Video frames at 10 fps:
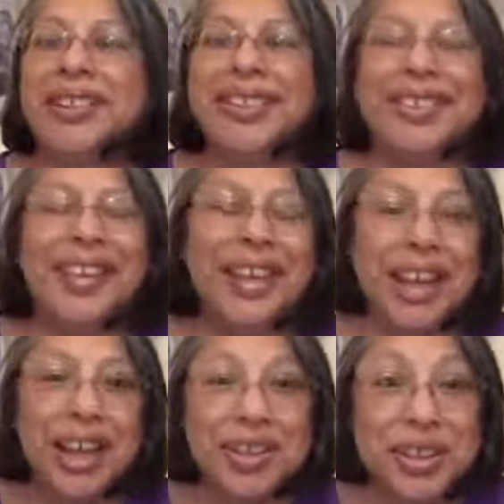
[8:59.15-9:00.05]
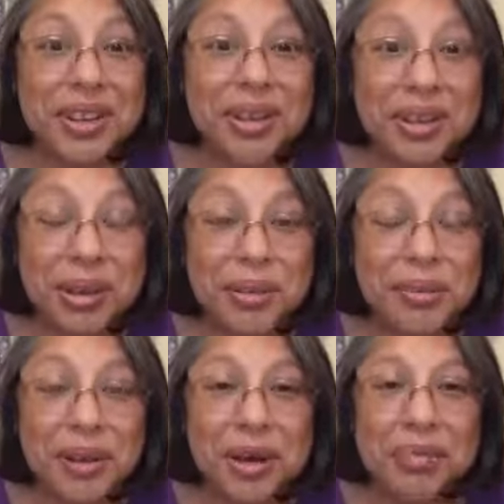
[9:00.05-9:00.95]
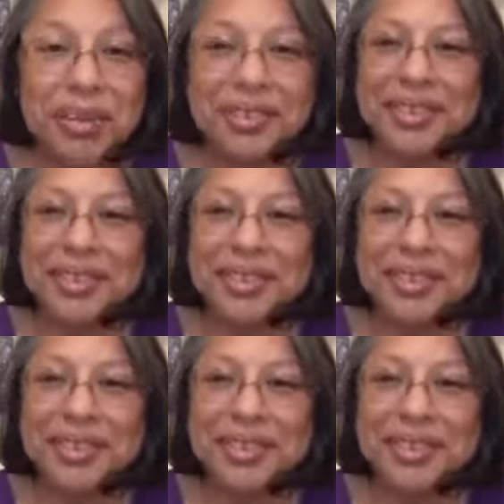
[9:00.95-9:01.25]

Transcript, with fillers: I should have known that was Rob